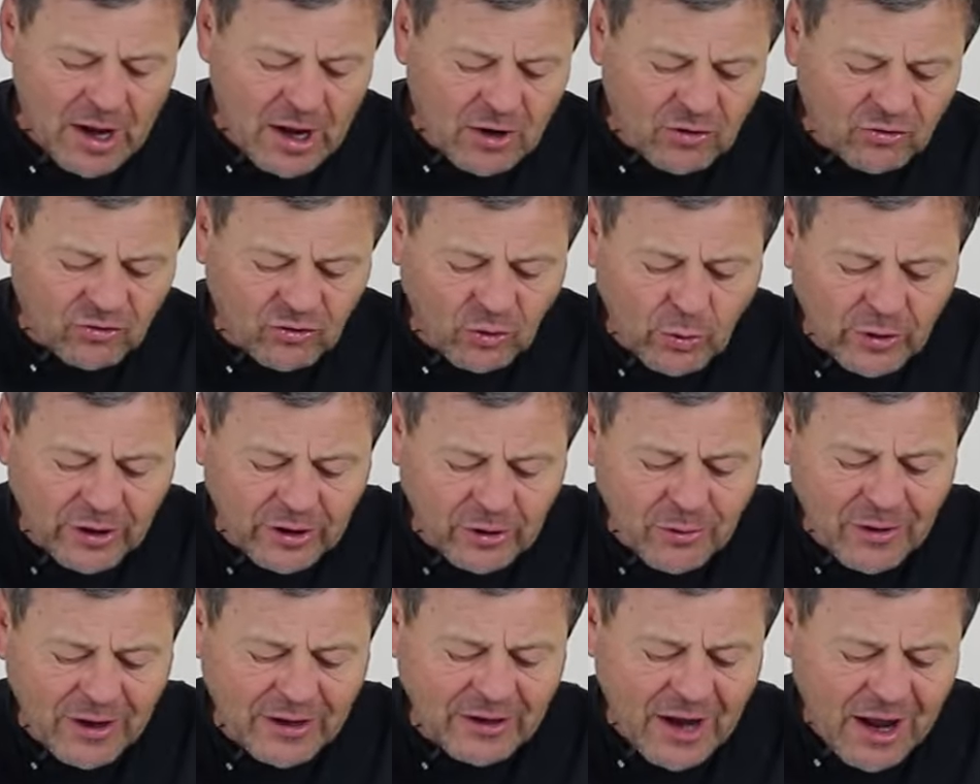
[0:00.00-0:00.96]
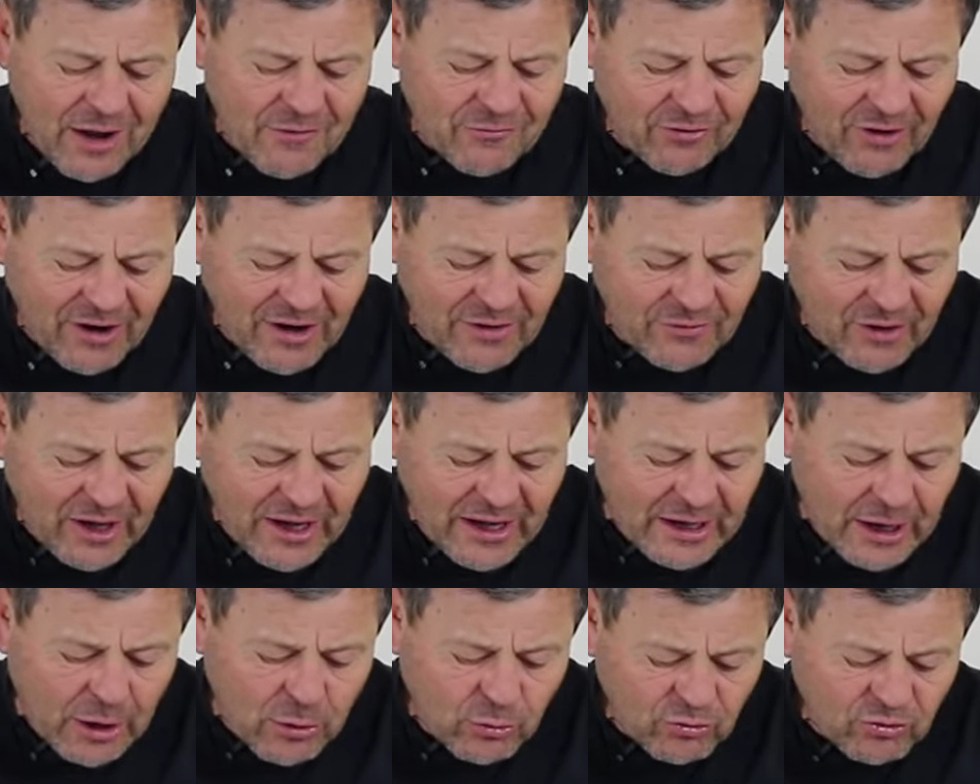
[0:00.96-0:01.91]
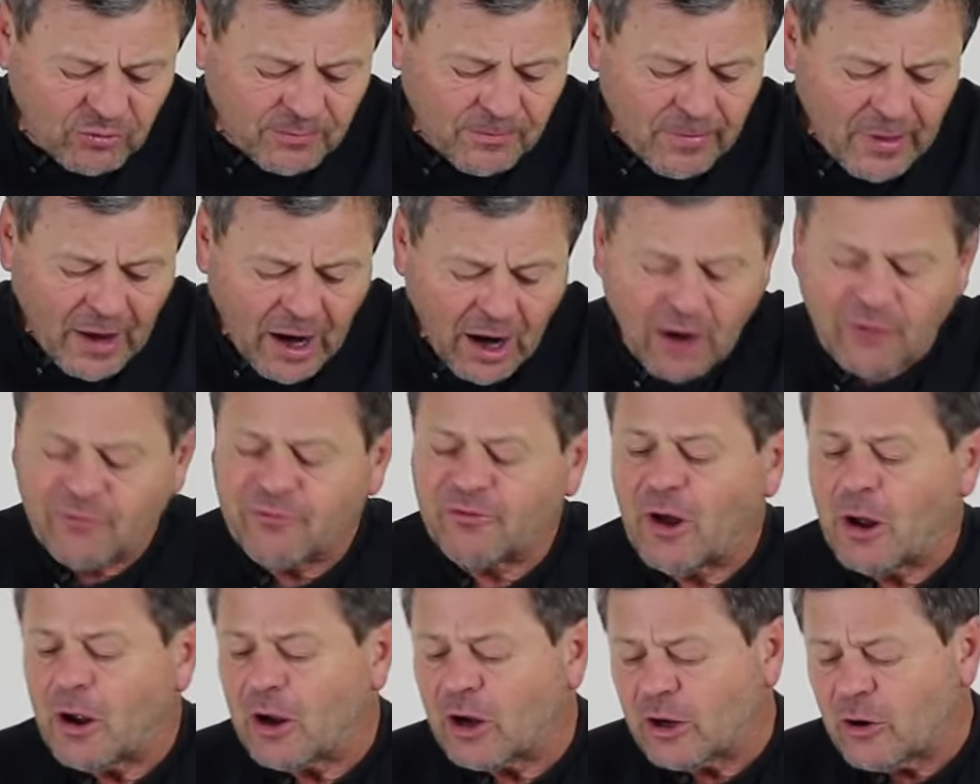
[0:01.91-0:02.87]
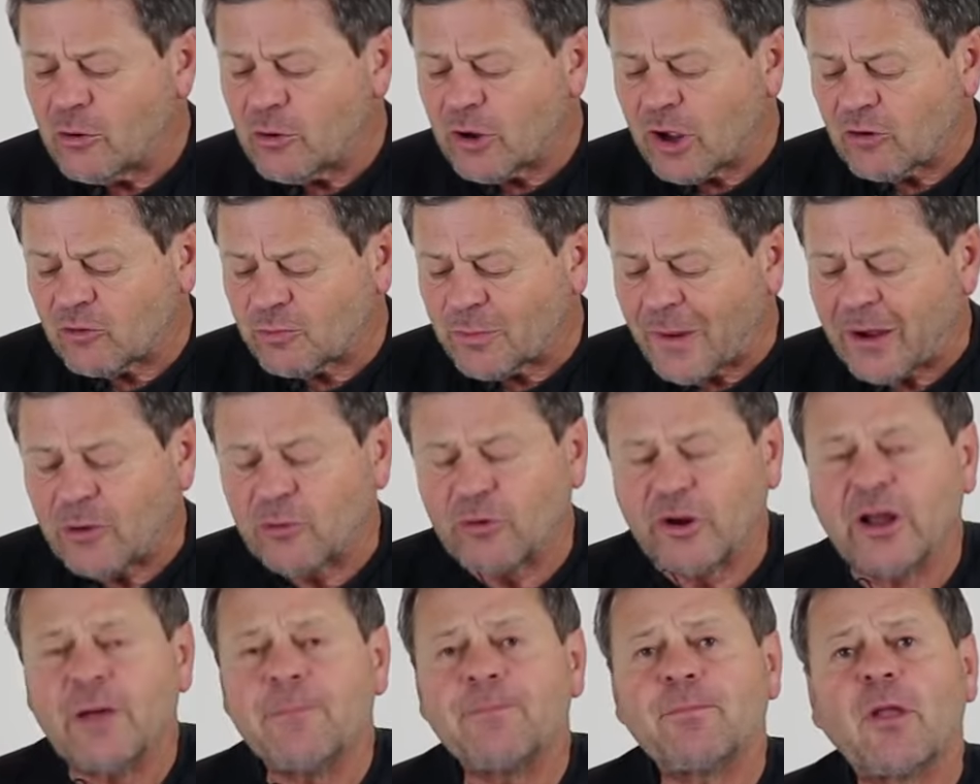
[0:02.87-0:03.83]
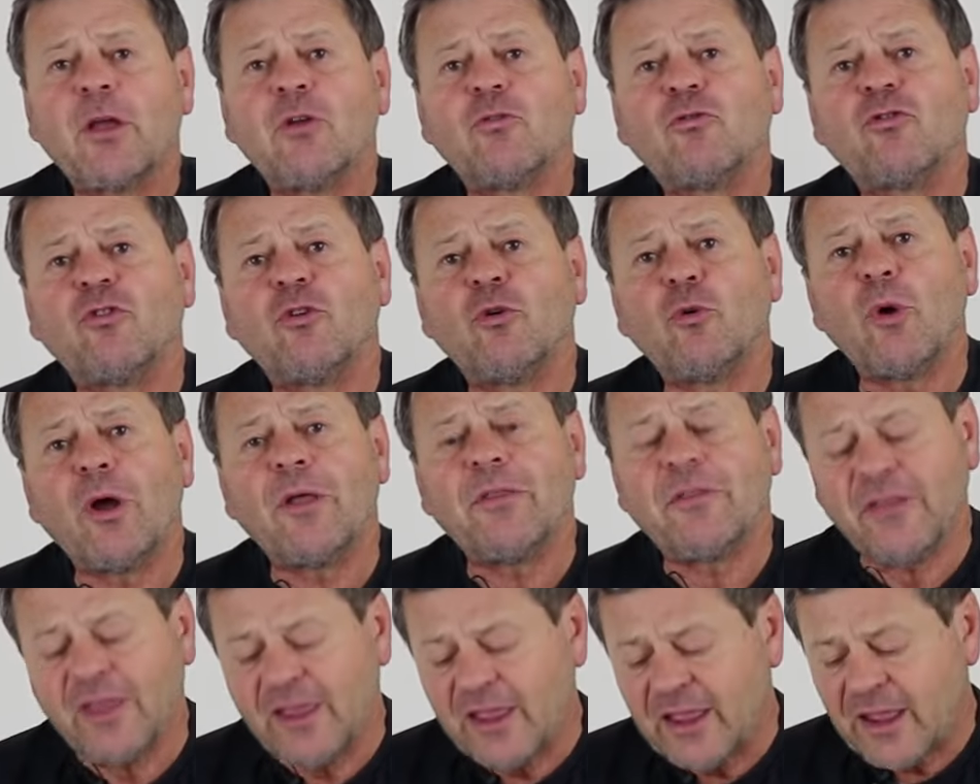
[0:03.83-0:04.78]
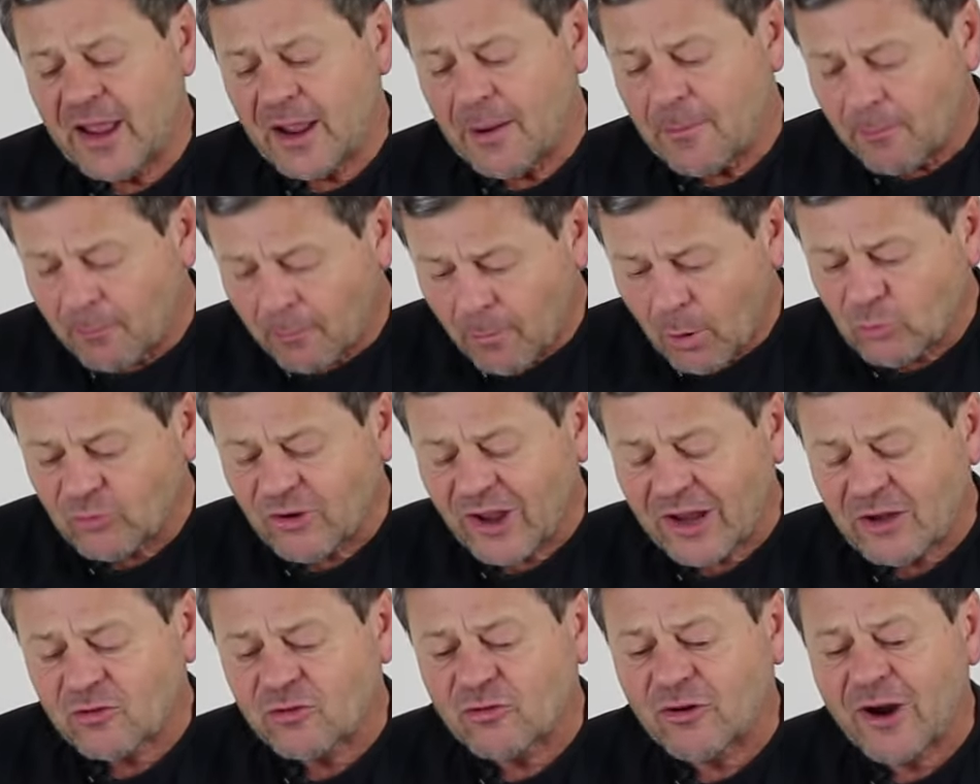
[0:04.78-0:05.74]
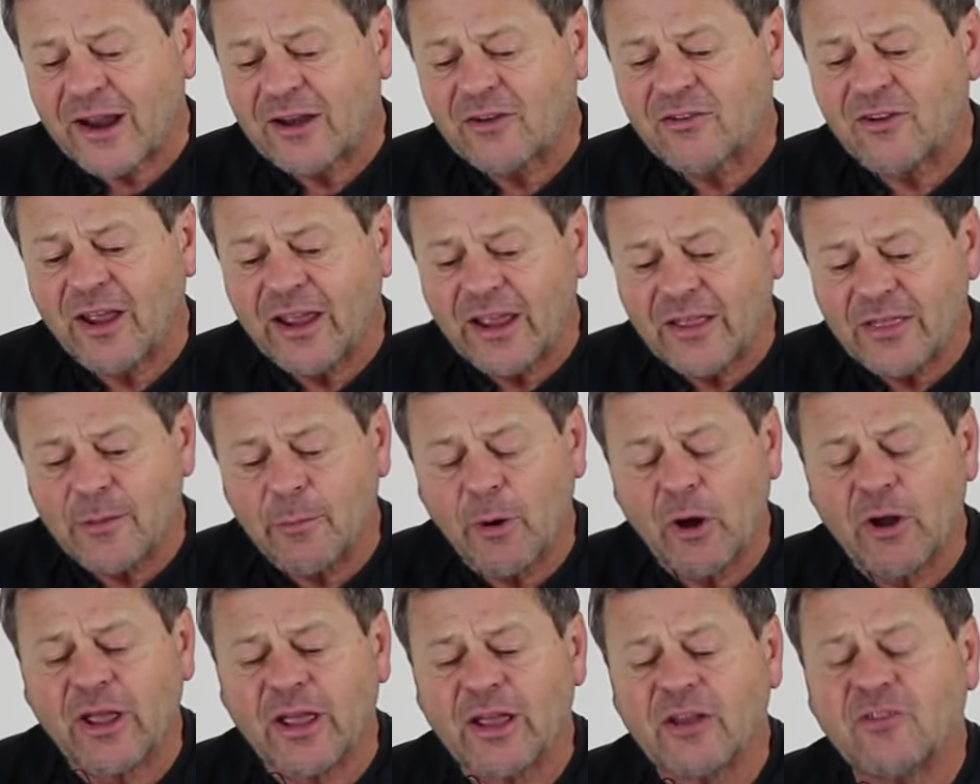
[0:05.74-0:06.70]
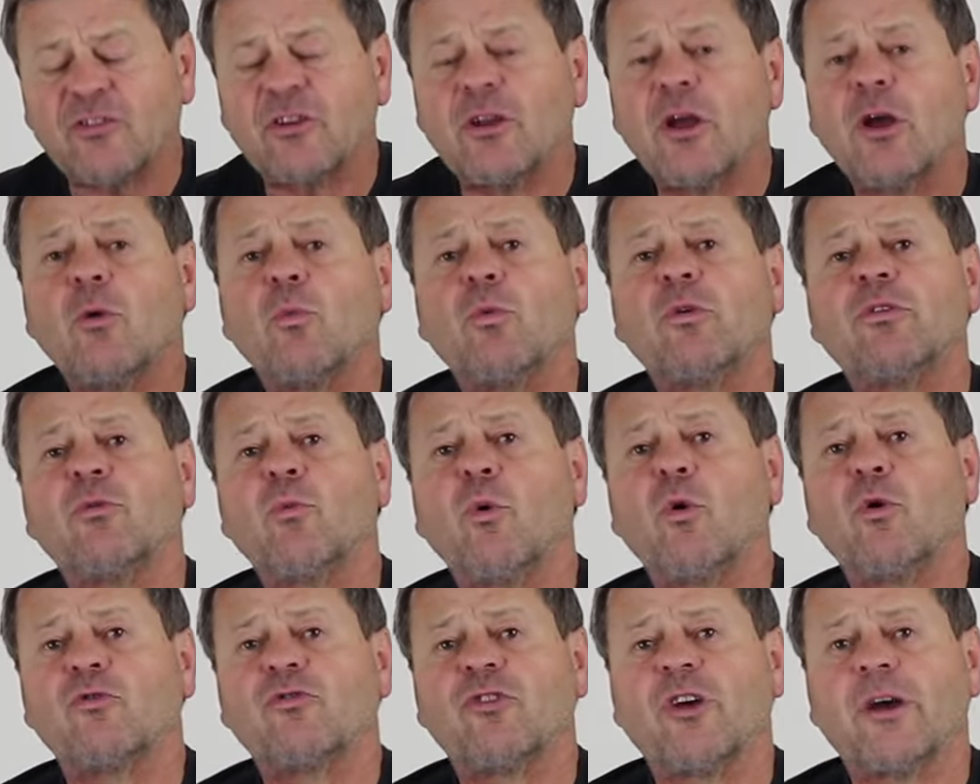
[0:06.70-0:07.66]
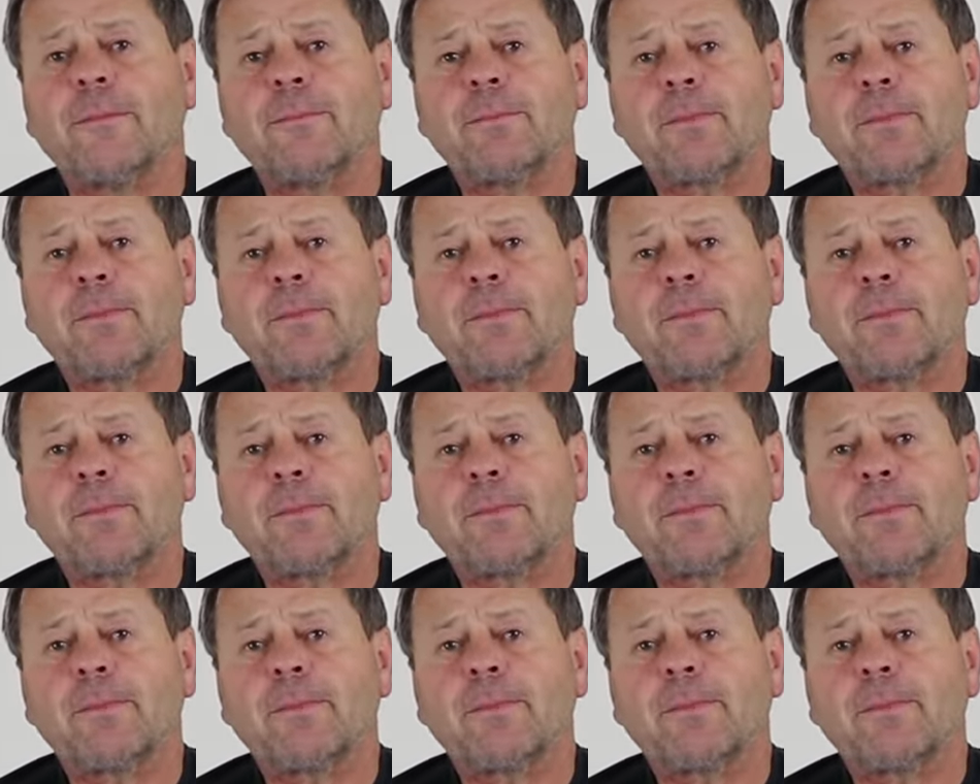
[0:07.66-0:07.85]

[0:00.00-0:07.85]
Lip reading: So we're going to add 5 kilos of glucose powder to the malt extract in the bucket with the water.